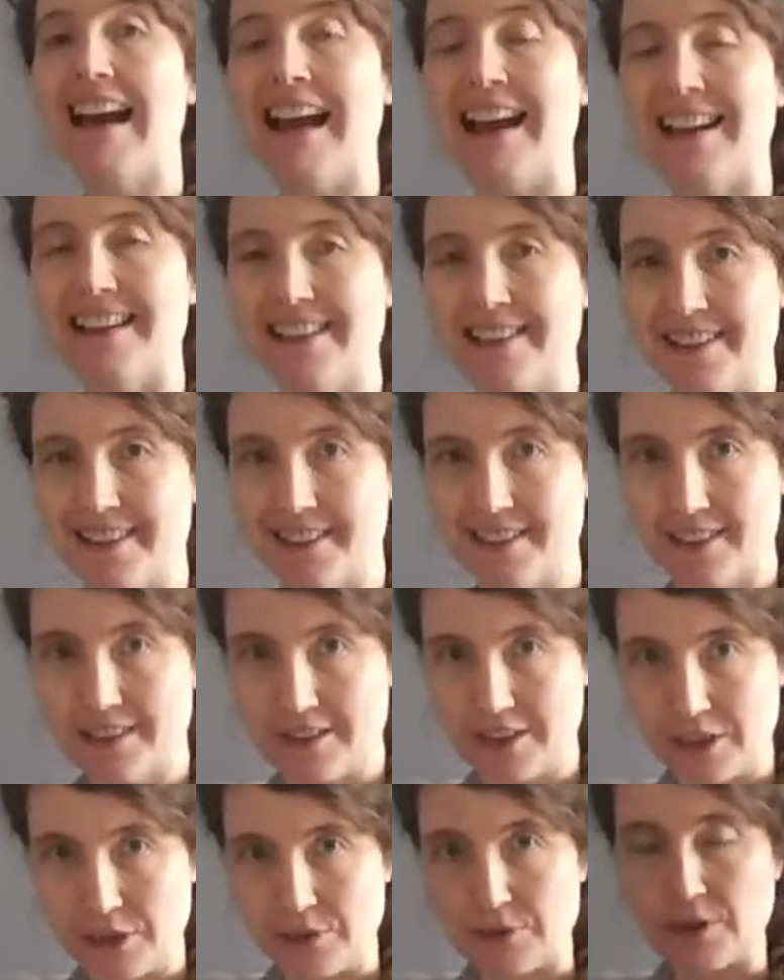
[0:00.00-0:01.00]
and
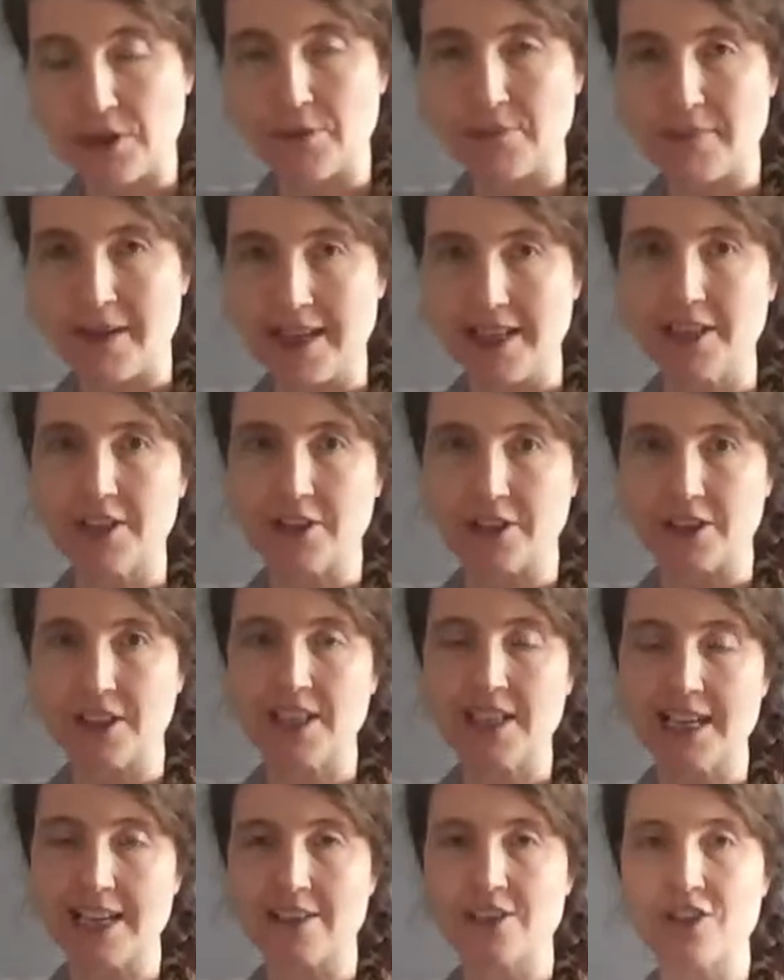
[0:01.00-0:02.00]
you don't make your
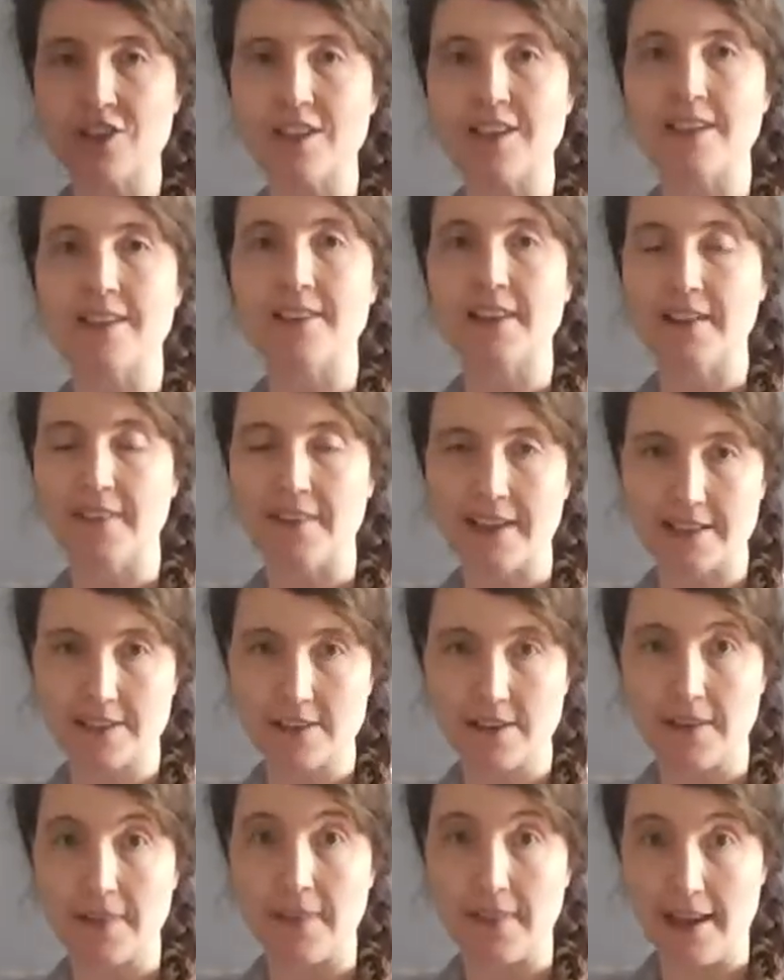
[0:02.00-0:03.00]
connection, then
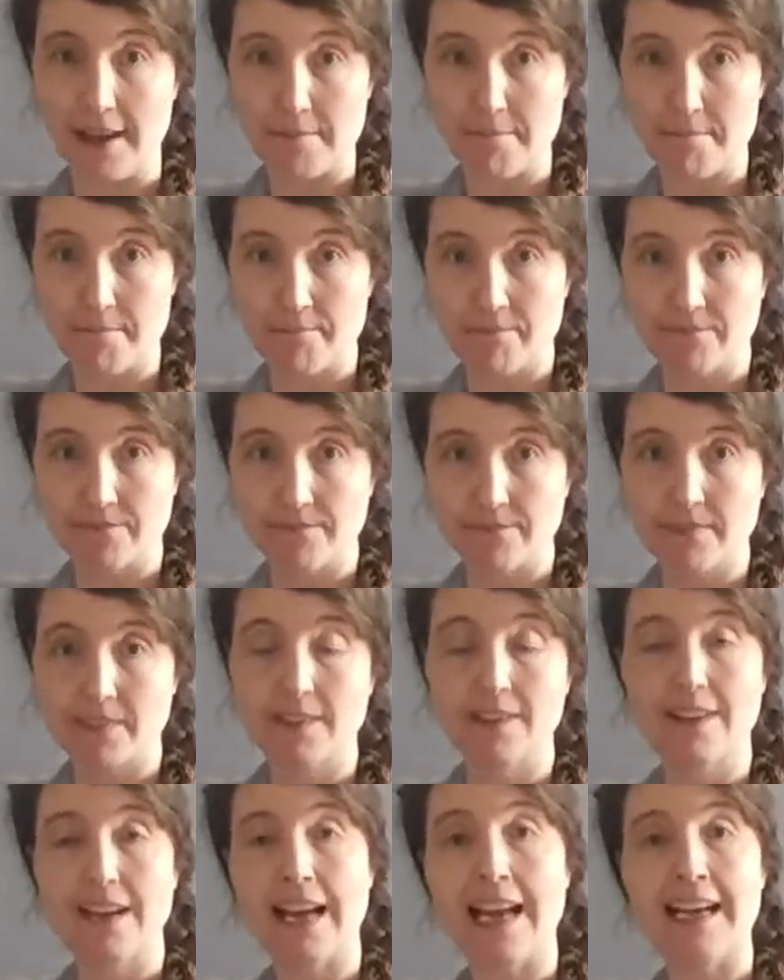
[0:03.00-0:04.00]
that's on them.
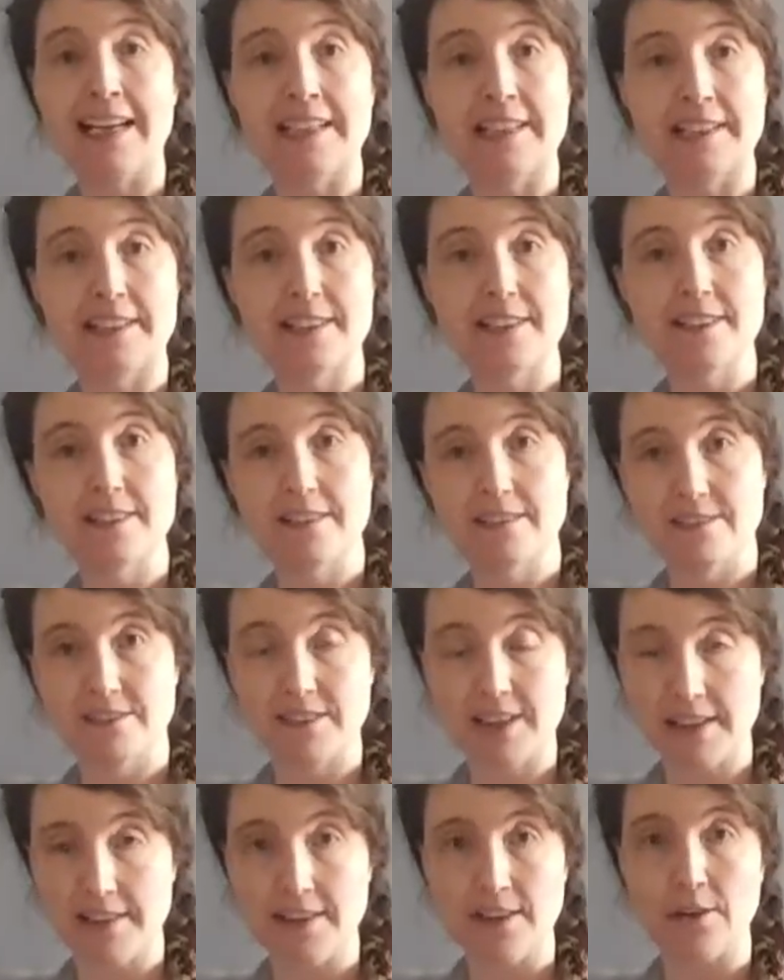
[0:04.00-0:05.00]
And
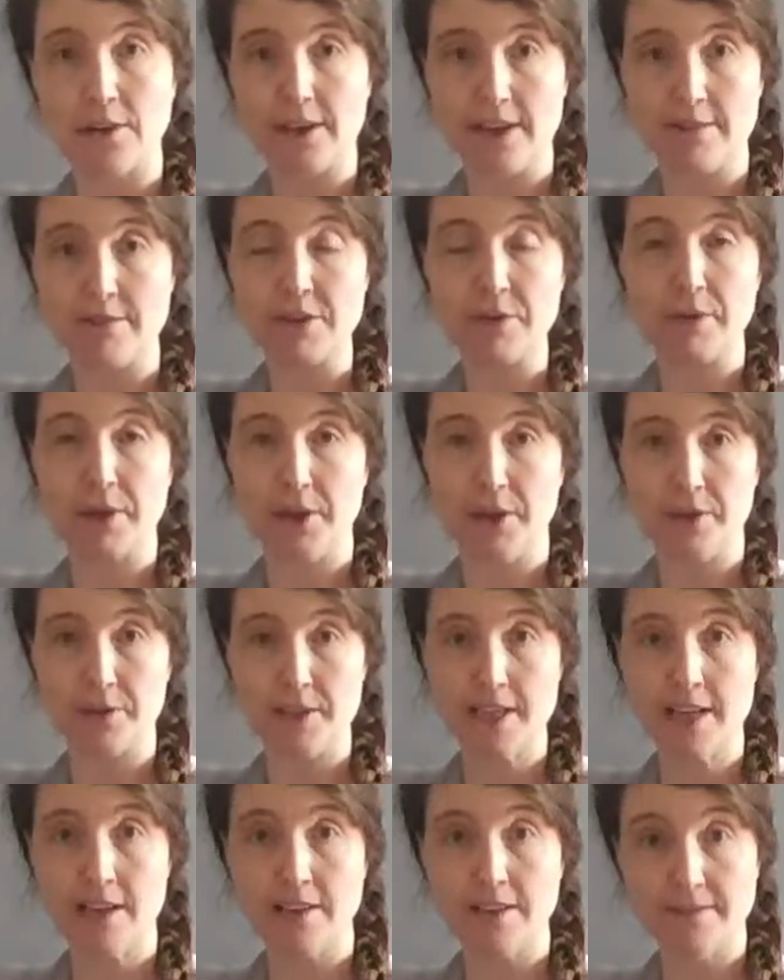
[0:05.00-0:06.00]
then they'll give you a
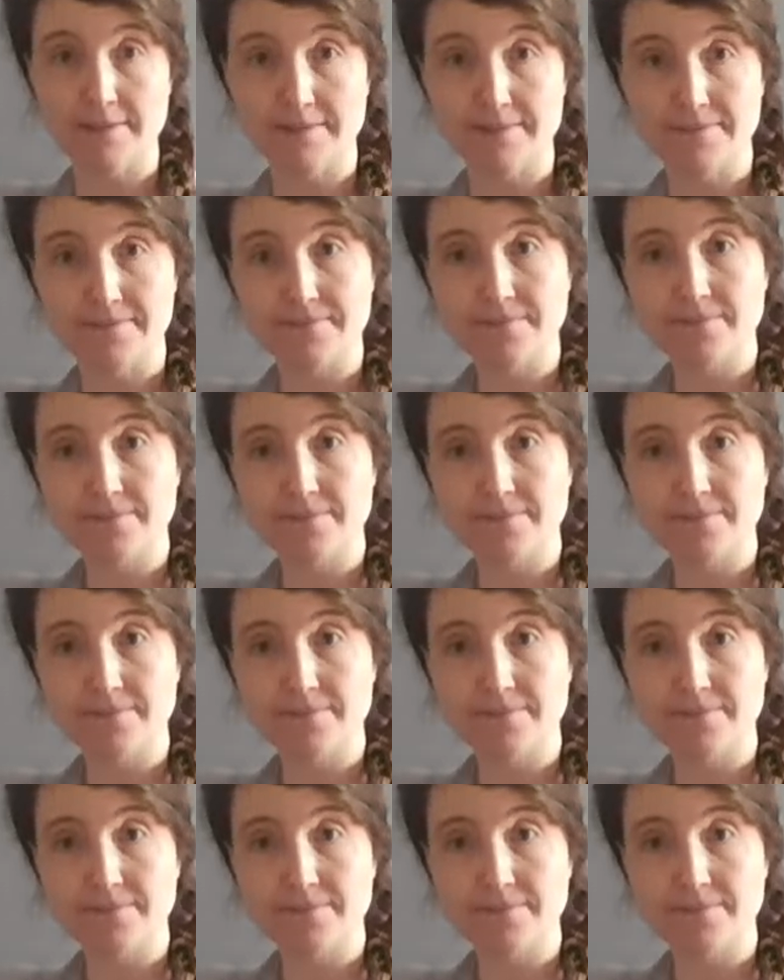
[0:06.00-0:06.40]
hotel.